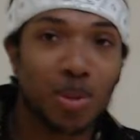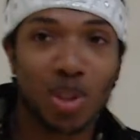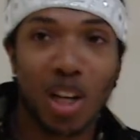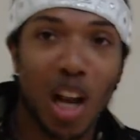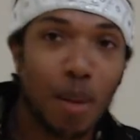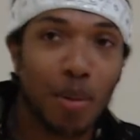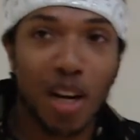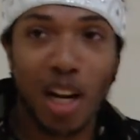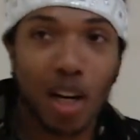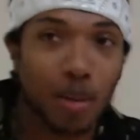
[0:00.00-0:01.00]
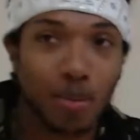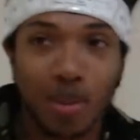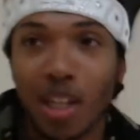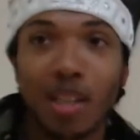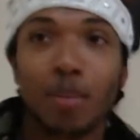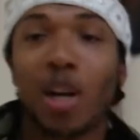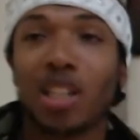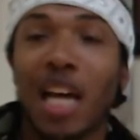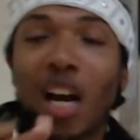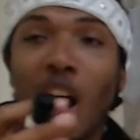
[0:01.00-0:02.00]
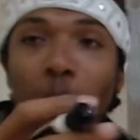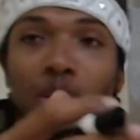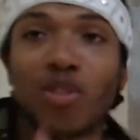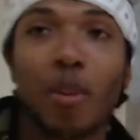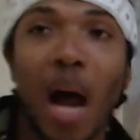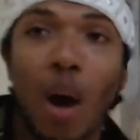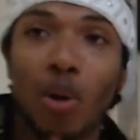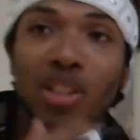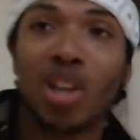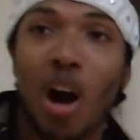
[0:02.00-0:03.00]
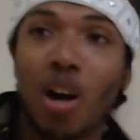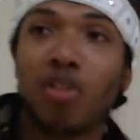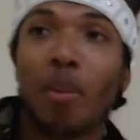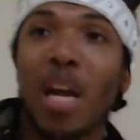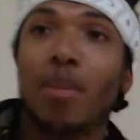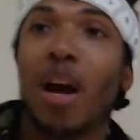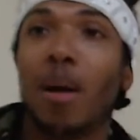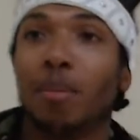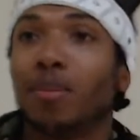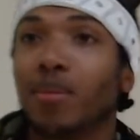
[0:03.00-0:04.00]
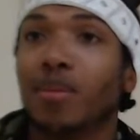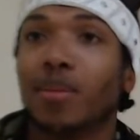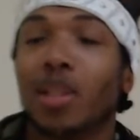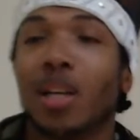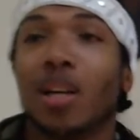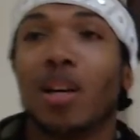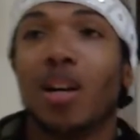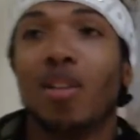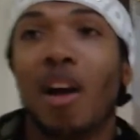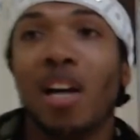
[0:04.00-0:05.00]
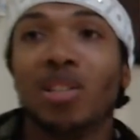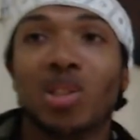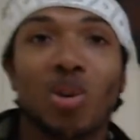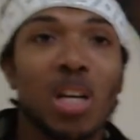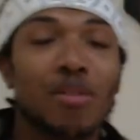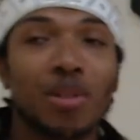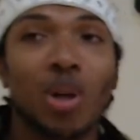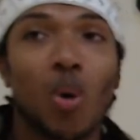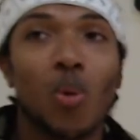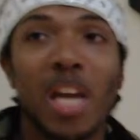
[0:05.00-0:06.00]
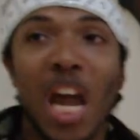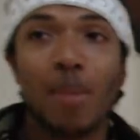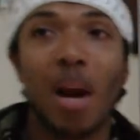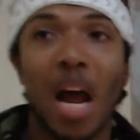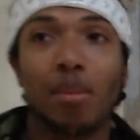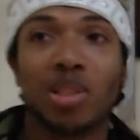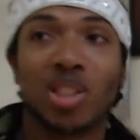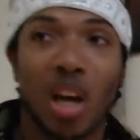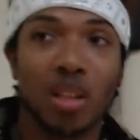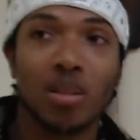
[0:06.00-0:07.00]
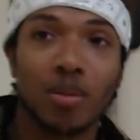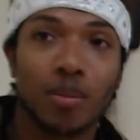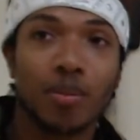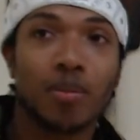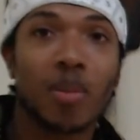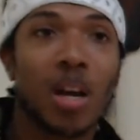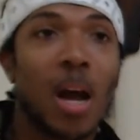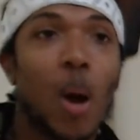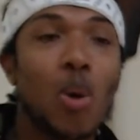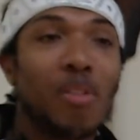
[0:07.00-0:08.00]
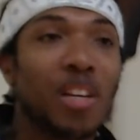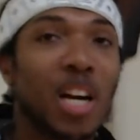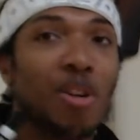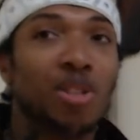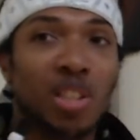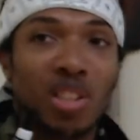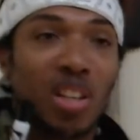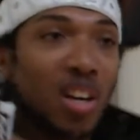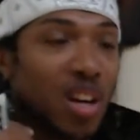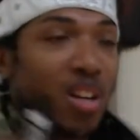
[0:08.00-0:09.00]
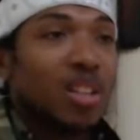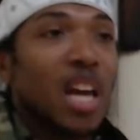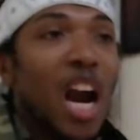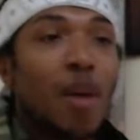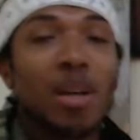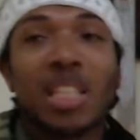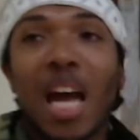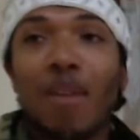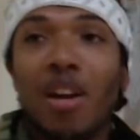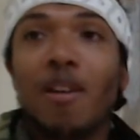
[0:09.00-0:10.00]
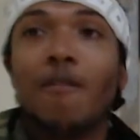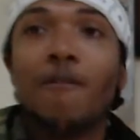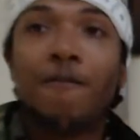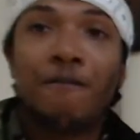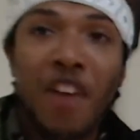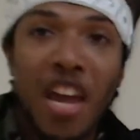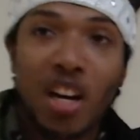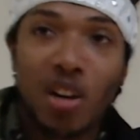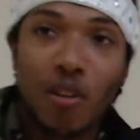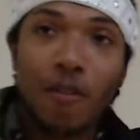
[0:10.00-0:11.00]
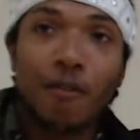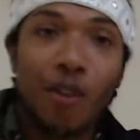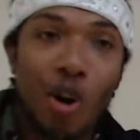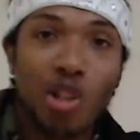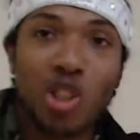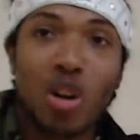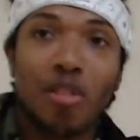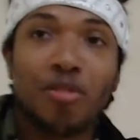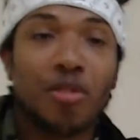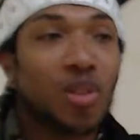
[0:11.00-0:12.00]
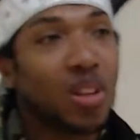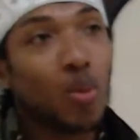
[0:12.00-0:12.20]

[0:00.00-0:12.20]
salam alaikum, because that comes from our tongue from Abraham, right? So even though we Abraham's son and we have the inheritance, the Arabics have a fake version of